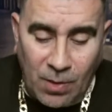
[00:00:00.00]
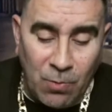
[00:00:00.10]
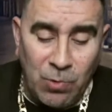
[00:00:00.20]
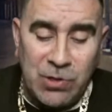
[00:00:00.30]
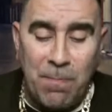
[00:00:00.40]

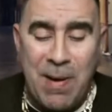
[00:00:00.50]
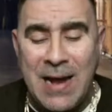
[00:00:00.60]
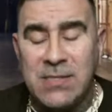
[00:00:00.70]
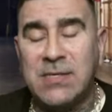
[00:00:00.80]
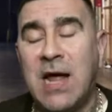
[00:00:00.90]
with the
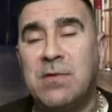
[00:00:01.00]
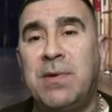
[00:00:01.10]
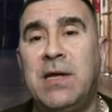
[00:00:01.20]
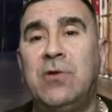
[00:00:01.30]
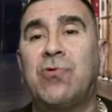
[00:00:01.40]
pant size
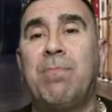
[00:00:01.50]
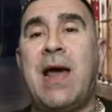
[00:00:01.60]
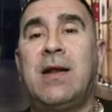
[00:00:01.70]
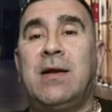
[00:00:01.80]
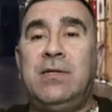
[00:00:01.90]
being
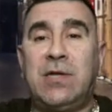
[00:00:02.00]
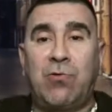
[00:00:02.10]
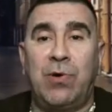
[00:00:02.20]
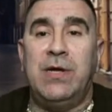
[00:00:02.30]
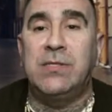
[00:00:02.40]
dramatically
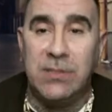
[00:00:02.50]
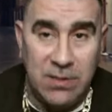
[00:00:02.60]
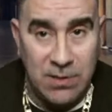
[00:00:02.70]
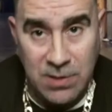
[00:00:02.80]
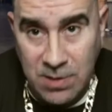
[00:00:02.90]

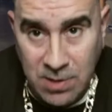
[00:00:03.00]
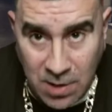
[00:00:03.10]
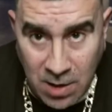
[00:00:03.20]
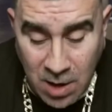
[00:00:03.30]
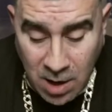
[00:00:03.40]
decreased,
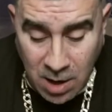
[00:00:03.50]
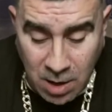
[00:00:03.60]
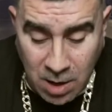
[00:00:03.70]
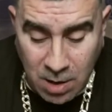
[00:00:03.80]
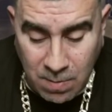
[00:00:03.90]

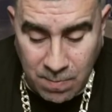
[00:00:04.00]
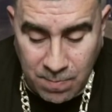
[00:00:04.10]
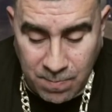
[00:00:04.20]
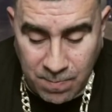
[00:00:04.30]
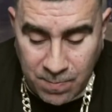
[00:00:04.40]
no
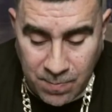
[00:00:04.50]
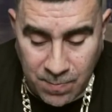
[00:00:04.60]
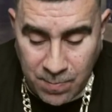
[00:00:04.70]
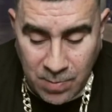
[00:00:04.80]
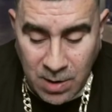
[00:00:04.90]

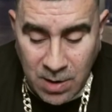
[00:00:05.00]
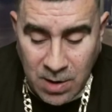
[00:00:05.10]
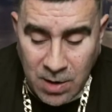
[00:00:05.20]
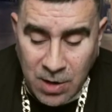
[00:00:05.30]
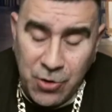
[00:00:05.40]

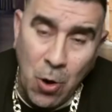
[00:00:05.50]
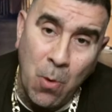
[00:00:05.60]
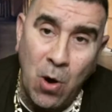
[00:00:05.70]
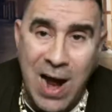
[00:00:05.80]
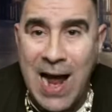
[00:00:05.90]

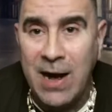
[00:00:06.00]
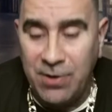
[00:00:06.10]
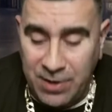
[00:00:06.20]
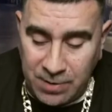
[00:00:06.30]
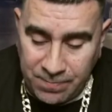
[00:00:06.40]
more
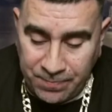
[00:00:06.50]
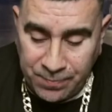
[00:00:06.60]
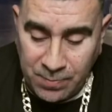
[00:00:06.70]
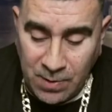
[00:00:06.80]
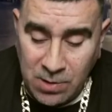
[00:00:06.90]
ironing.
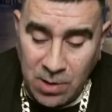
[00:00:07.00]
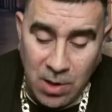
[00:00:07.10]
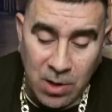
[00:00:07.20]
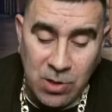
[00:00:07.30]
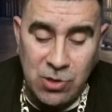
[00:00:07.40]

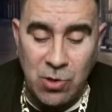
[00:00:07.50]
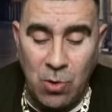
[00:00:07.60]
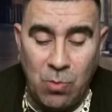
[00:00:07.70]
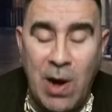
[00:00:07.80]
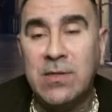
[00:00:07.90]

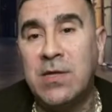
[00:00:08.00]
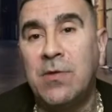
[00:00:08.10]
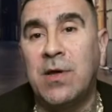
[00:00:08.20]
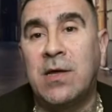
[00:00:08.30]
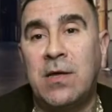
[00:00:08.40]
So right
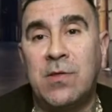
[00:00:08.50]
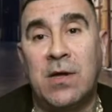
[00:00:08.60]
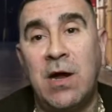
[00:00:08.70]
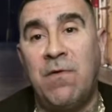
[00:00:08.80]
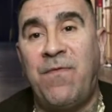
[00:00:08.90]
there, the
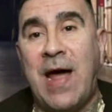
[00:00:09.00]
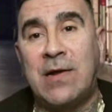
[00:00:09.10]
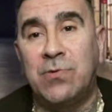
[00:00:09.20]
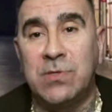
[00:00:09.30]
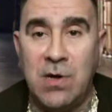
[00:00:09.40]
care
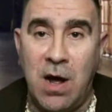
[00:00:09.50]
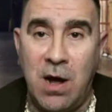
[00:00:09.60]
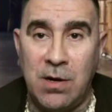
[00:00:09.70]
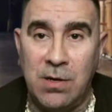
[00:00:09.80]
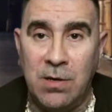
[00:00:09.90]
factor is
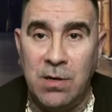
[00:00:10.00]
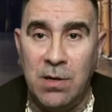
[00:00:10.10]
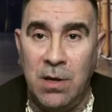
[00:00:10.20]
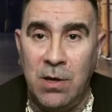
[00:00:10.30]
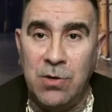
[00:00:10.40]
gone.
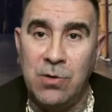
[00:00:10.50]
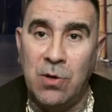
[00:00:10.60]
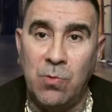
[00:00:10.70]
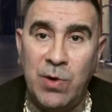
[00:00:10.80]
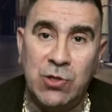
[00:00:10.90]
You
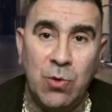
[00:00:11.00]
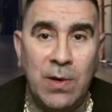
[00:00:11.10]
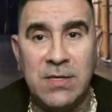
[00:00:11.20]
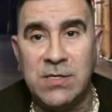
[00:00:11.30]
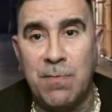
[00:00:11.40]
know, the
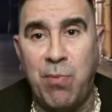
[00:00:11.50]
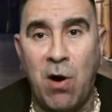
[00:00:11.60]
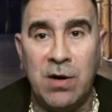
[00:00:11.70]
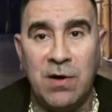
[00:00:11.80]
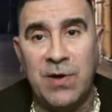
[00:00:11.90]
ritualistic
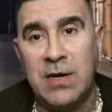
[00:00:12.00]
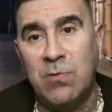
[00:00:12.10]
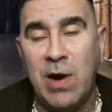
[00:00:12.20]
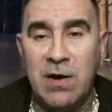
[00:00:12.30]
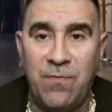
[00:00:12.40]
part of
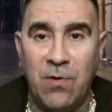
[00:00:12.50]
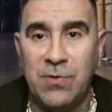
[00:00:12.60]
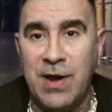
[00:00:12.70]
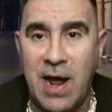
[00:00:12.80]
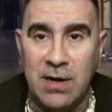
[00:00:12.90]
getting ready for
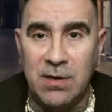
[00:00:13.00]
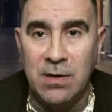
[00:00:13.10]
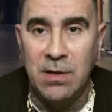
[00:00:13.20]
the night.